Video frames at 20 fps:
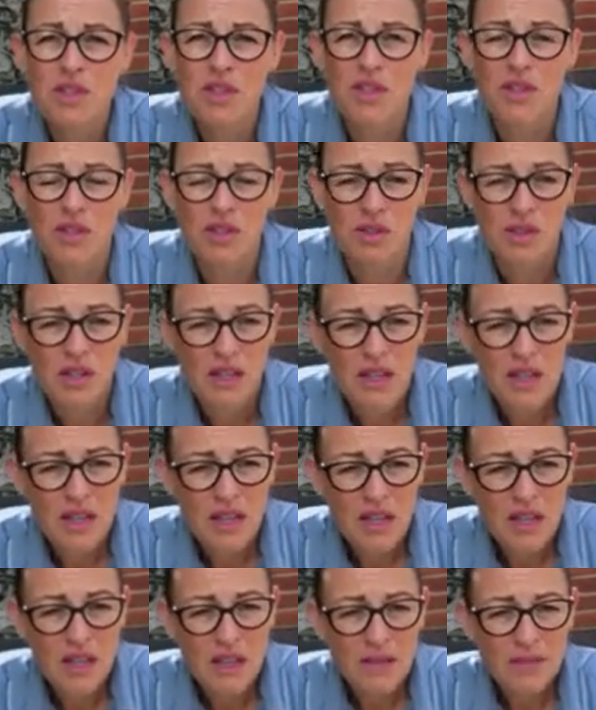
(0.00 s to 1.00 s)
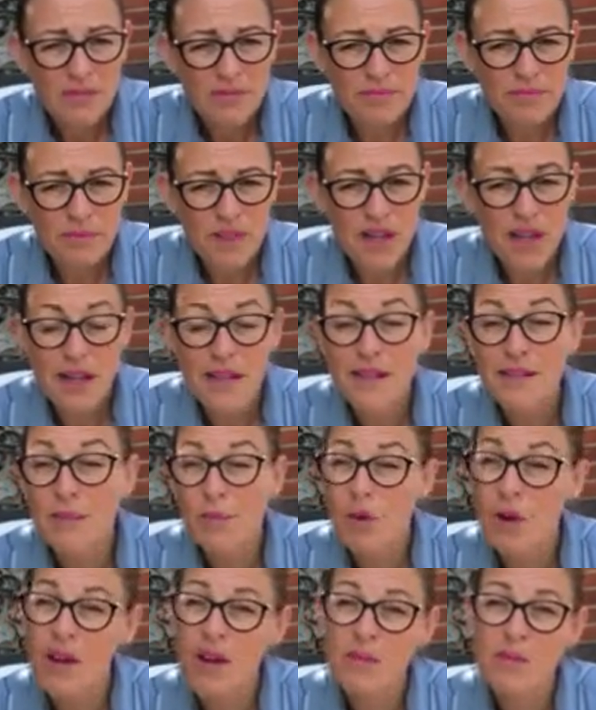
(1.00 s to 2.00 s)
to. That's
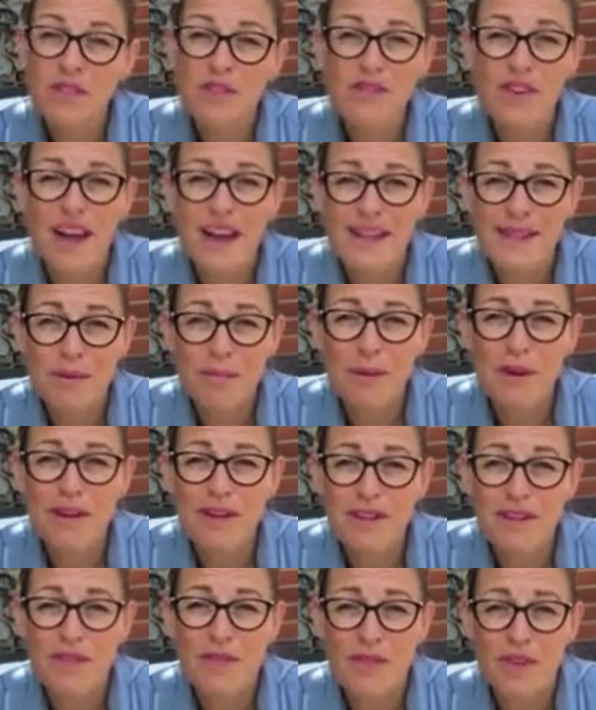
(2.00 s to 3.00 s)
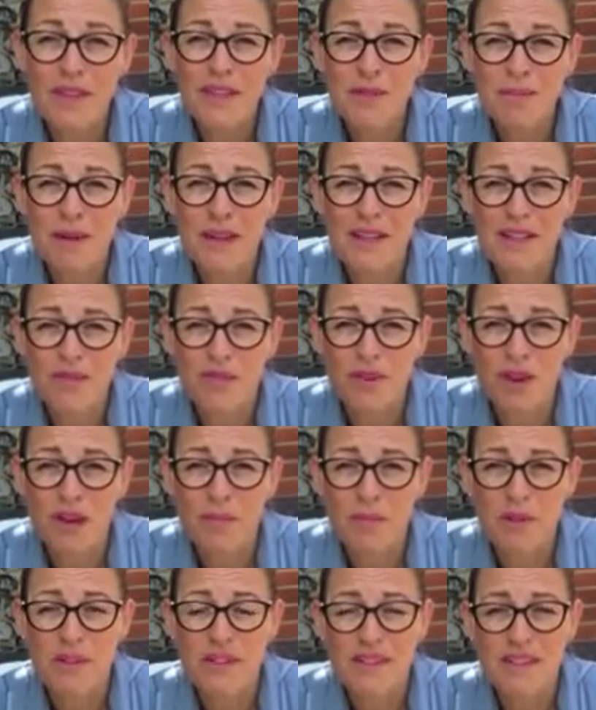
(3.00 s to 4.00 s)
why I was fat in the first place,
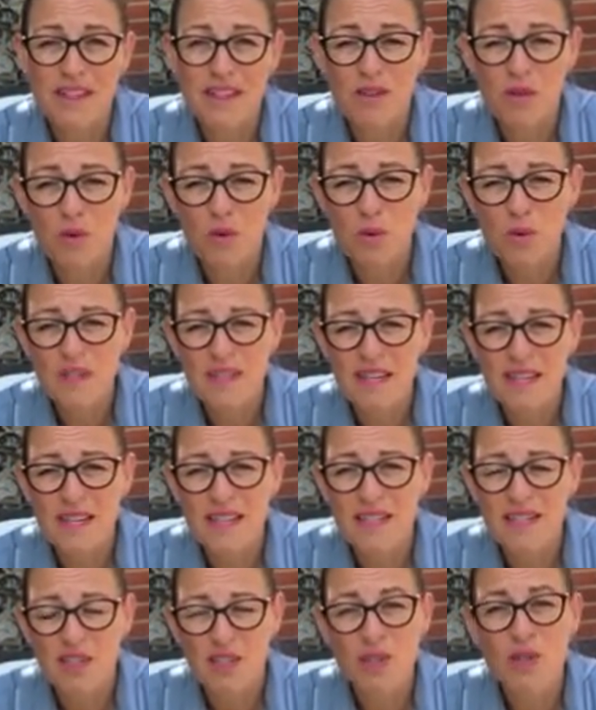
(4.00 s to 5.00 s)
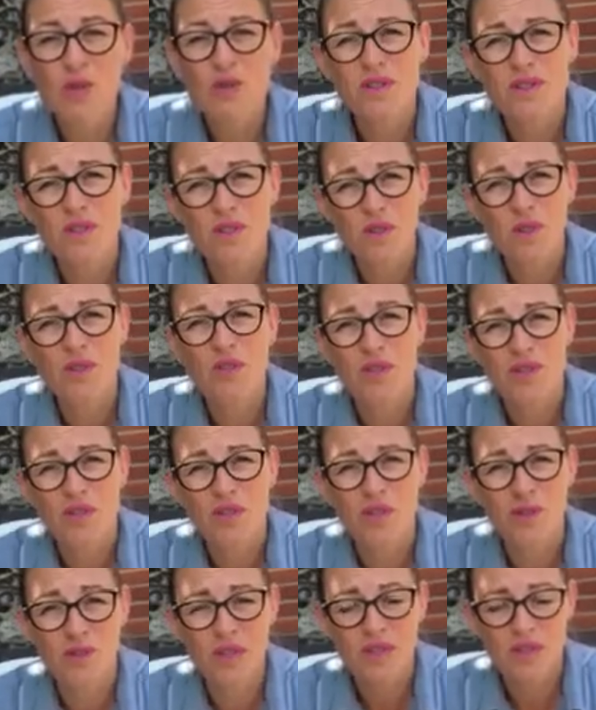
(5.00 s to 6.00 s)
right? Because there's always an excuse not
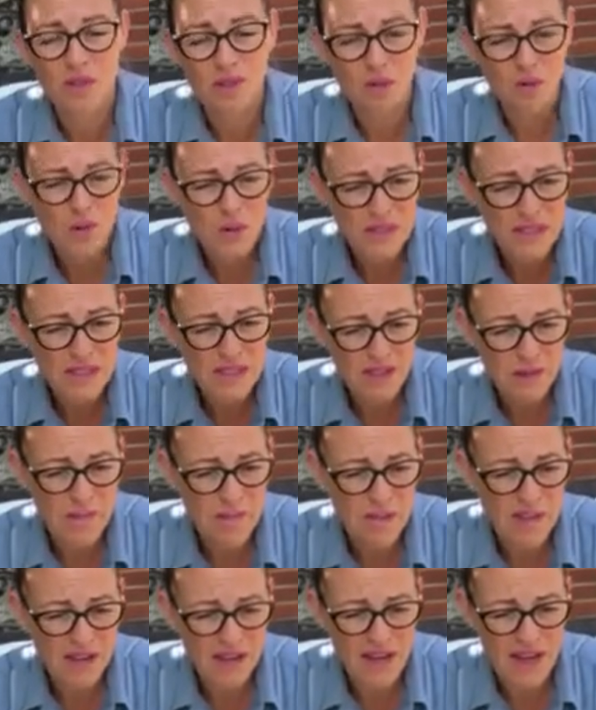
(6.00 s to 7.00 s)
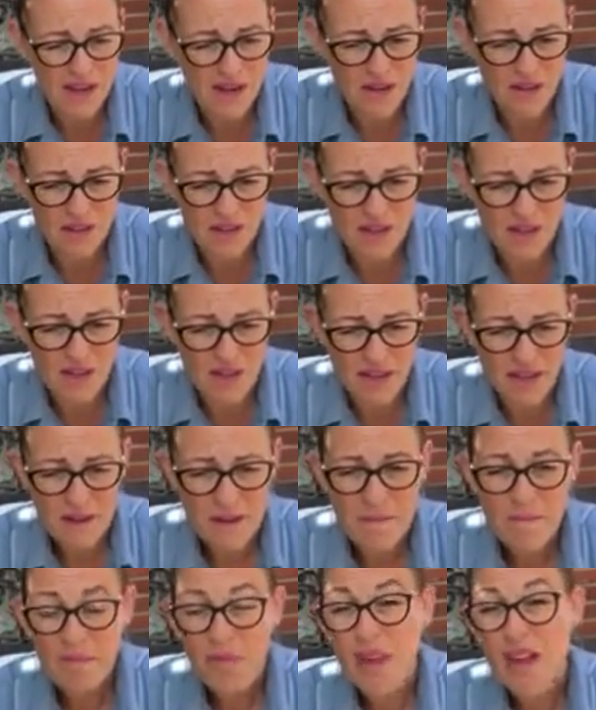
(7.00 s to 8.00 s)
to. There's always something else, like
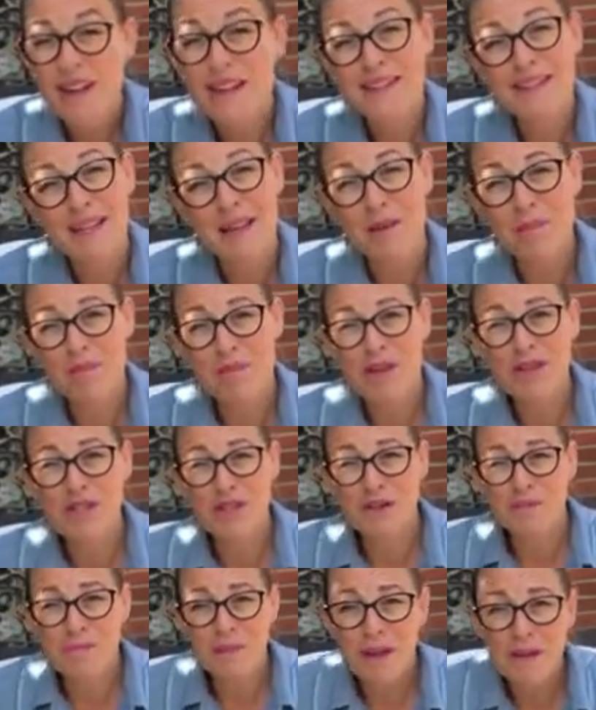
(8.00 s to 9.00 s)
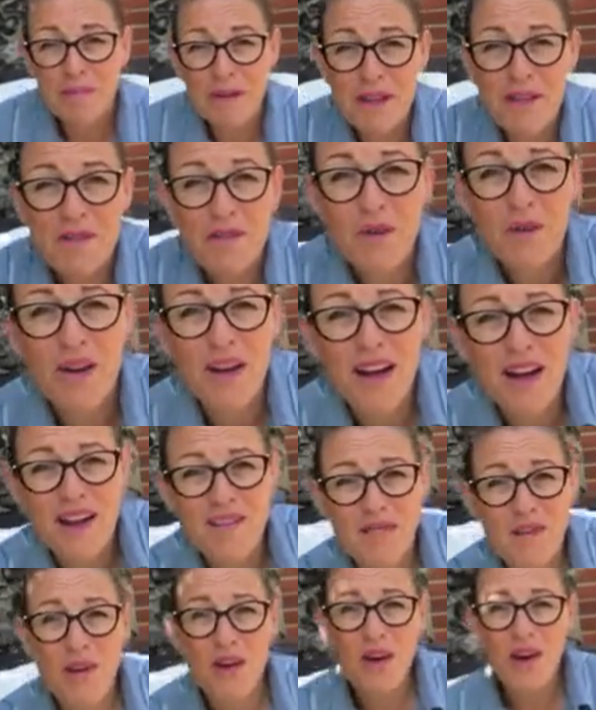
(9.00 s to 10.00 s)
a celebration maybe of your
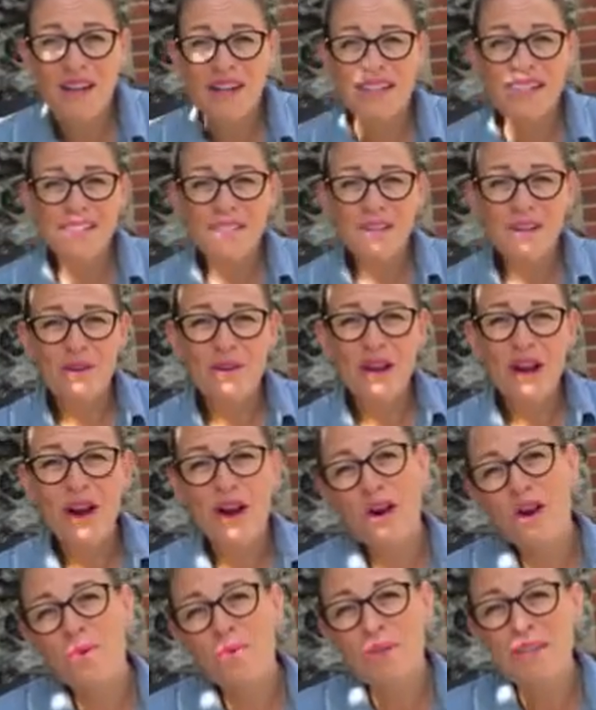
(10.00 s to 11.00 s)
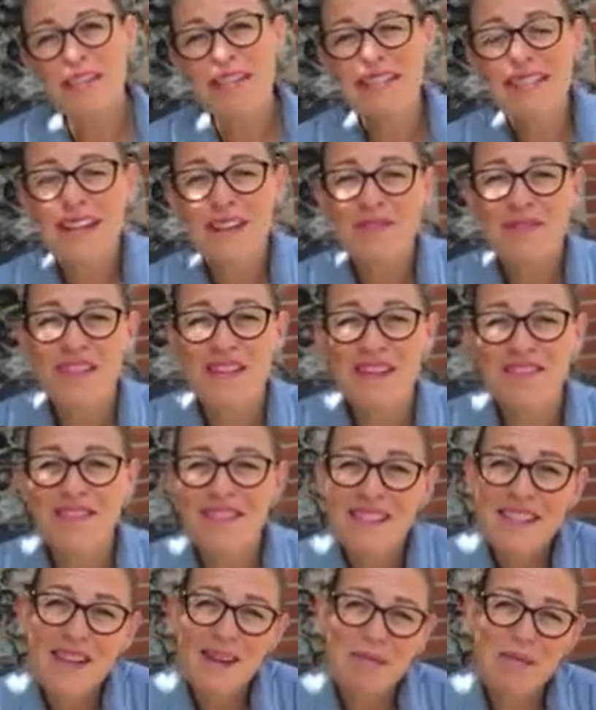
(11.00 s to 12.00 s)
life. Oh, I need to go out. Oh, we need to have dinner
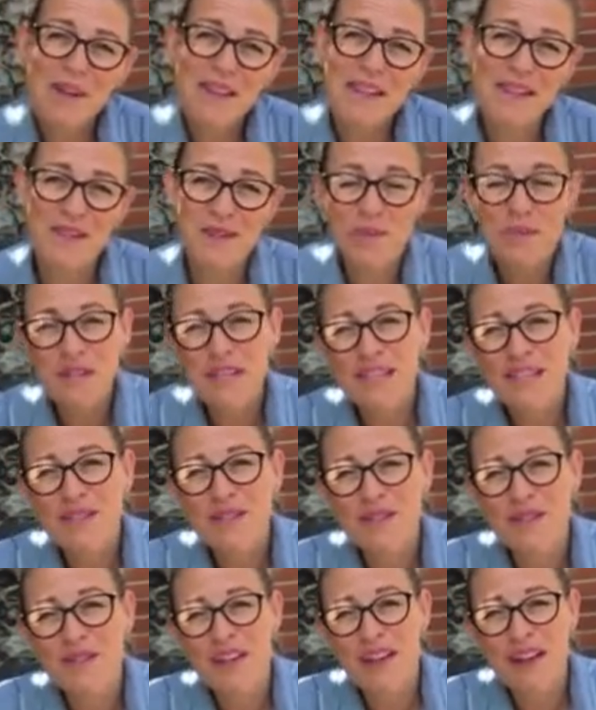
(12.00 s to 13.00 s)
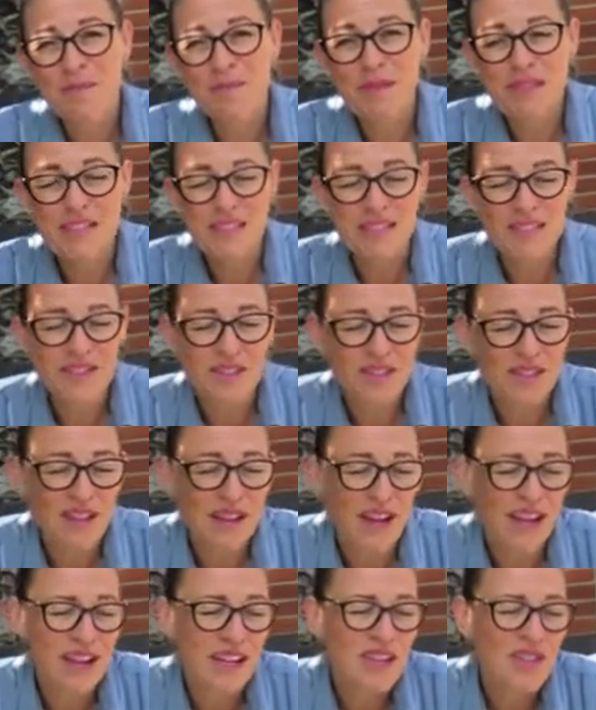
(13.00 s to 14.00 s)
and celebrate this, or we need to do that and we need to do
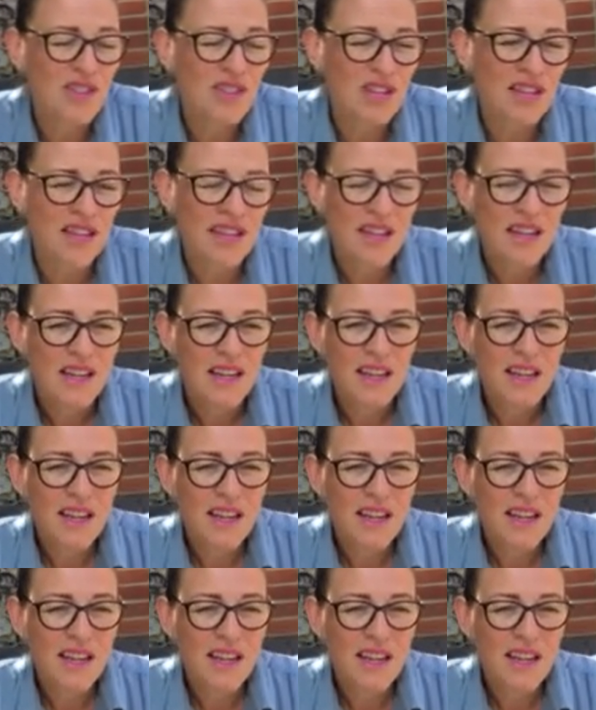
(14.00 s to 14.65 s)
that. And actually,